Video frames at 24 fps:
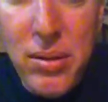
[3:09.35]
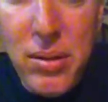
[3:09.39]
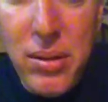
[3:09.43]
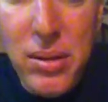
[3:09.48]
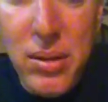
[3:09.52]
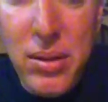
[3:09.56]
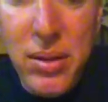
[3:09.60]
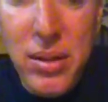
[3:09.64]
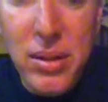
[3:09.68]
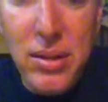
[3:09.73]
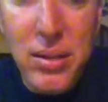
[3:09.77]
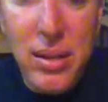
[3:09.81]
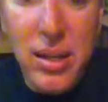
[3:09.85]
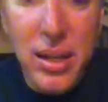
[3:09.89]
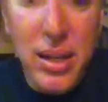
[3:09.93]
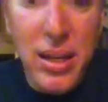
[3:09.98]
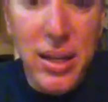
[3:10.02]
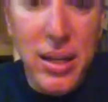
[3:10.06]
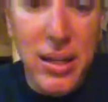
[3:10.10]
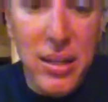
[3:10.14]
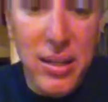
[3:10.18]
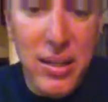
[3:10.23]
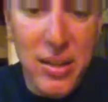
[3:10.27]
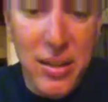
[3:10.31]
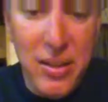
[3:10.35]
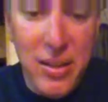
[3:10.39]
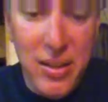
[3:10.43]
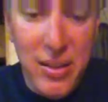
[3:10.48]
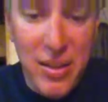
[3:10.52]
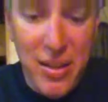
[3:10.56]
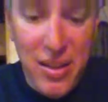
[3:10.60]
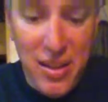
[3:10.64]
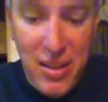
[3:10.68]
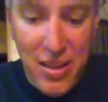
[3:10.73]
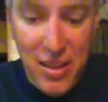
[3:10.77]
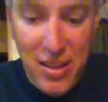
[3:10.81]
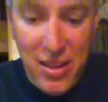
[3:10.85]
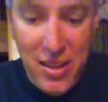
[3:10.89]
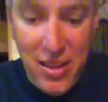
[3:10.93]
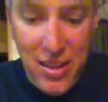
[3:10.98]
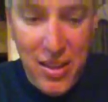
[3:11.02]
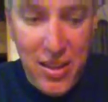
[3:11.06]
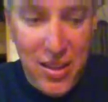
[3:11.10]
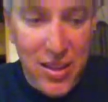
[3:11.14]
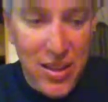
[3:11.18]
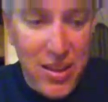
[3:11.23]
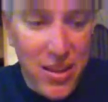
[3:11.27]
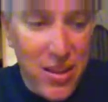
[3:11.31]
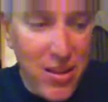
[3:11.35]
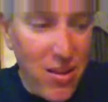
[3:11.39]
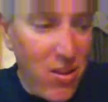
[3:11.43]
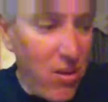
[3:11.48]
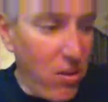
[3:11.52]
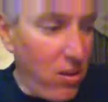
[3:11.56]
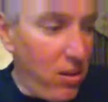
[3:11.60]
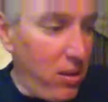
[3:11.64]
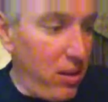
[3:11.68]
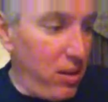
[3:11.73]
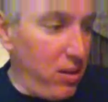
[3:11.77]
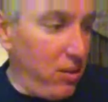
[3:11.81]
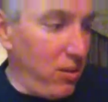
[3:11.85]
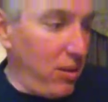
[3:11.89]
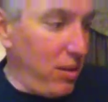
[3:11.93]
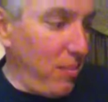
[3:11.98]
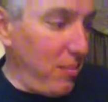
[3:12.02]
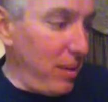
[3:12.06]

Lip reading: Oh, that's kind of hard to do.